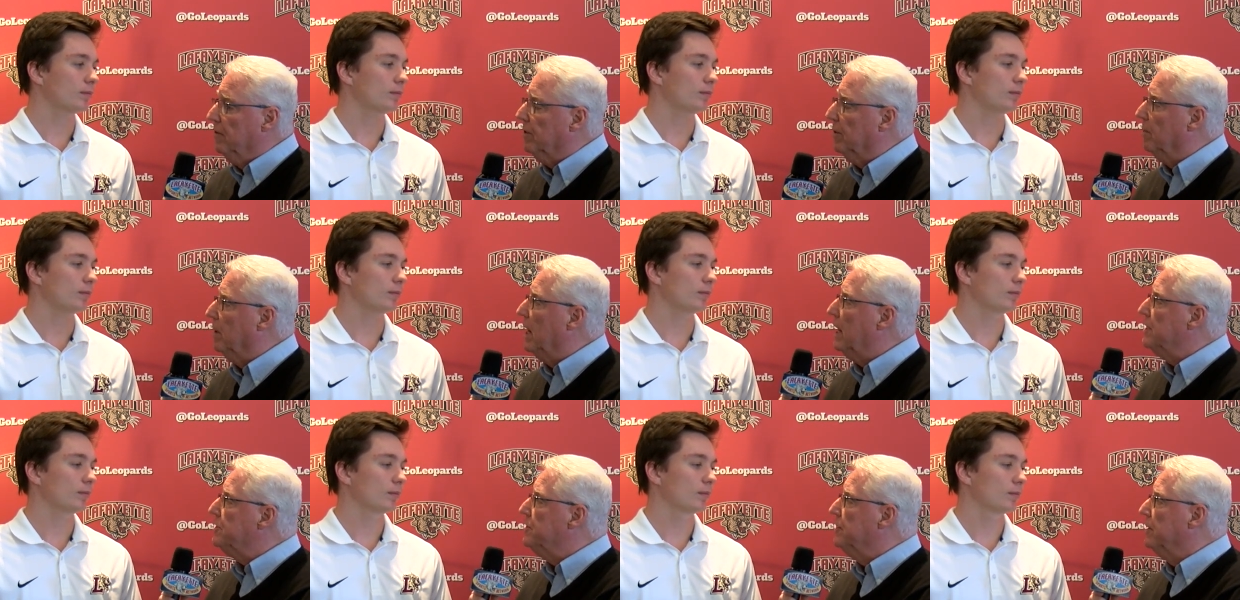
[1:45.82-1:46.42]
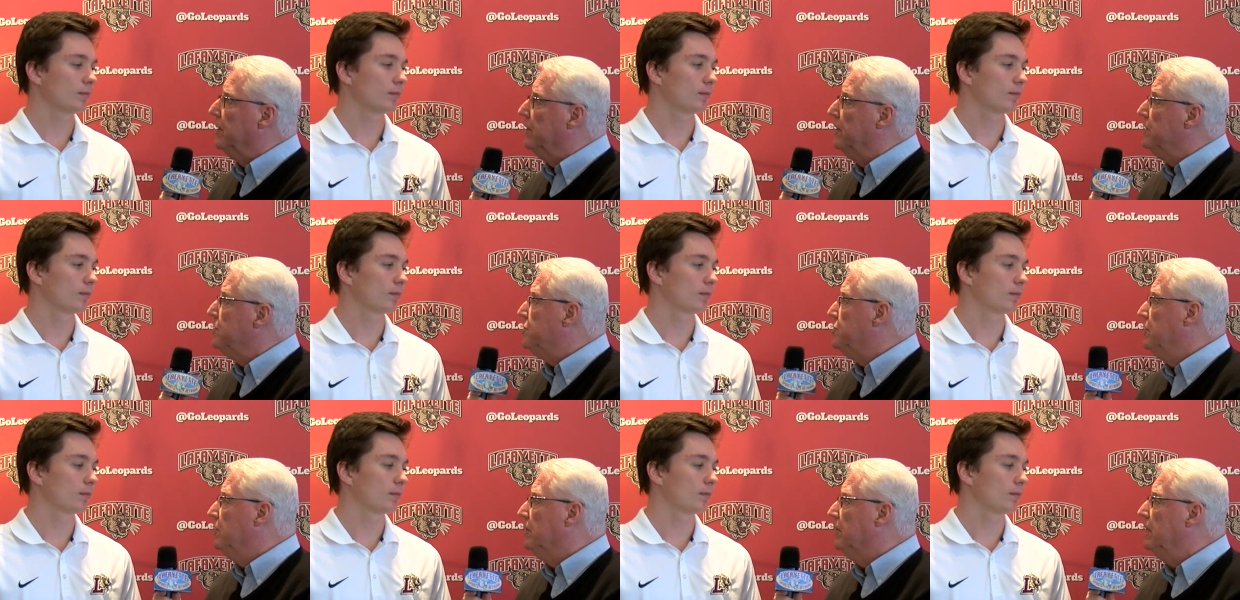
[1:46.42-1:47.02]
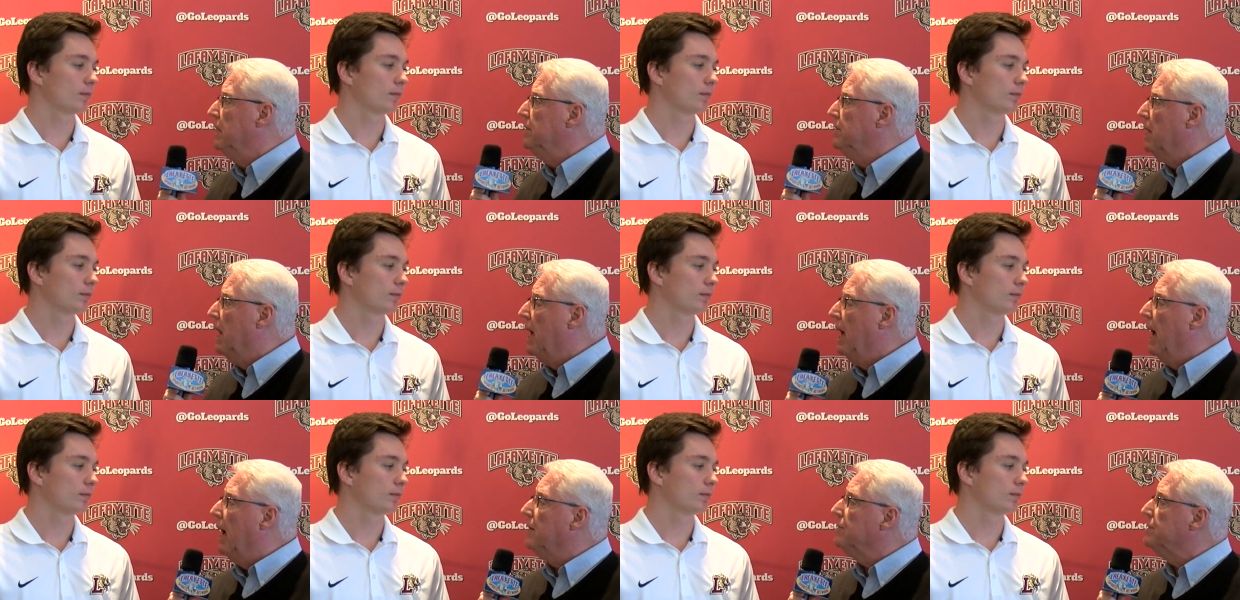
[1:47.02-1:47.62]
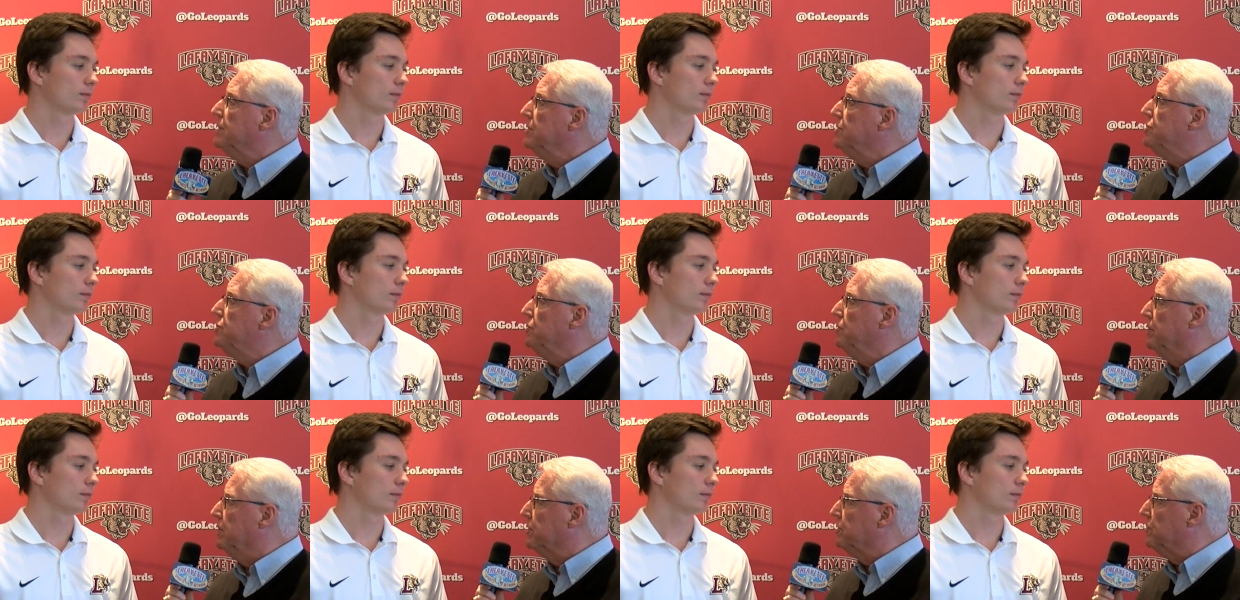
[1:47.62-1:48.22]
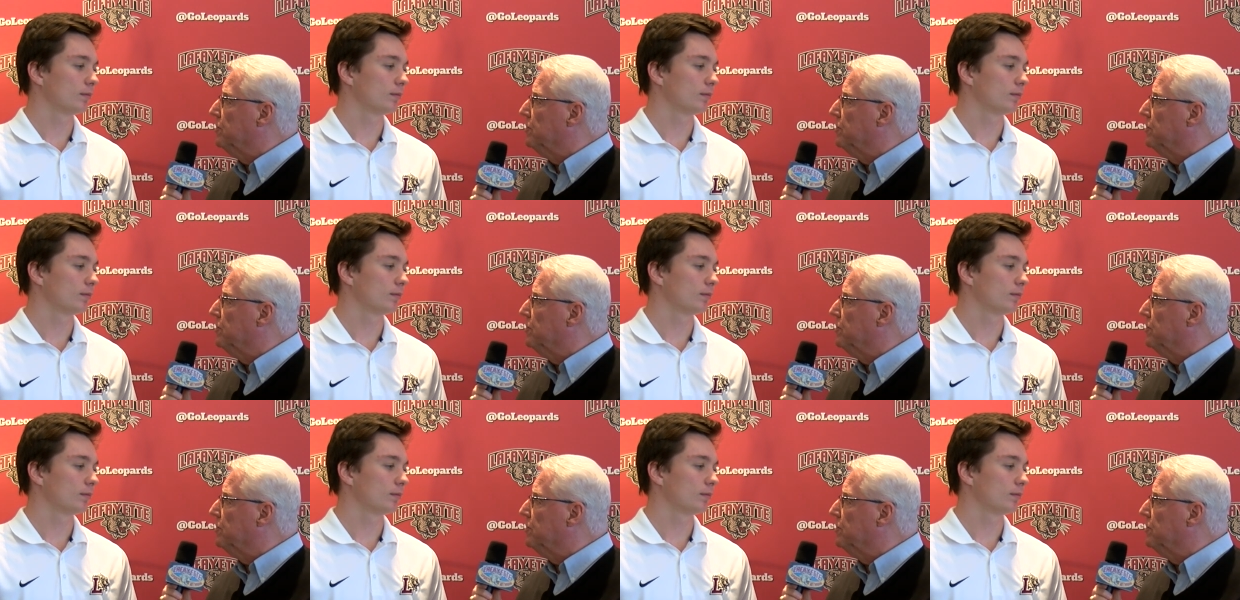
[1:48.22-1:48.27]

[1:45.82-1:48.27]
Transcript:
Speaker 1: from last year to this year, and his, how's his shooting